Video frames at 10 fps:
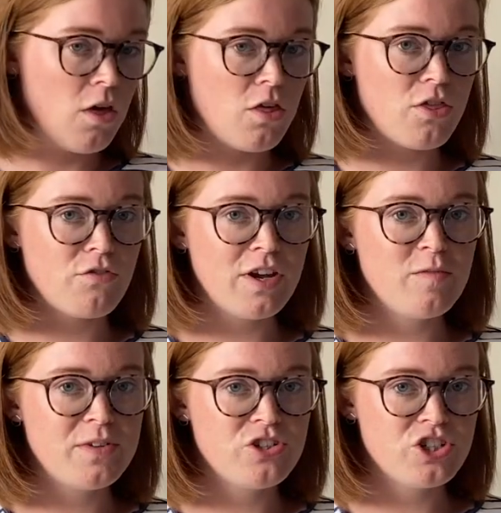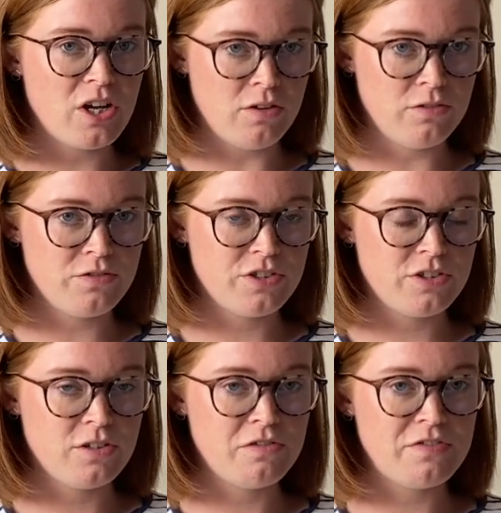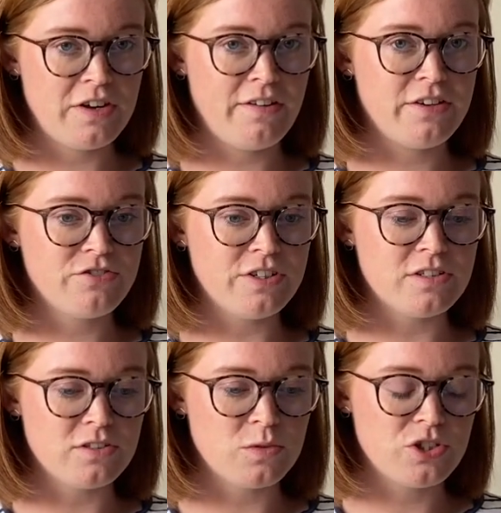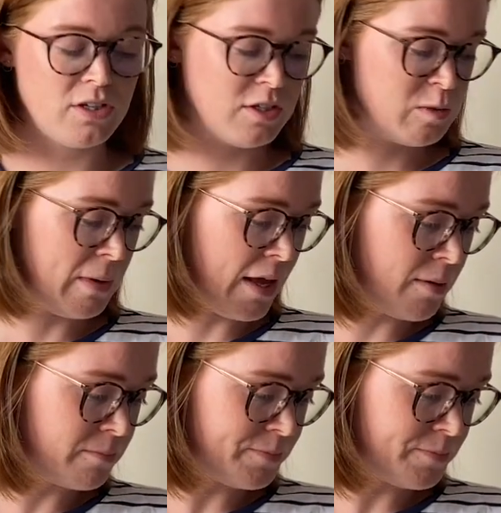3 have been shelved for various reasons, which I'll explain.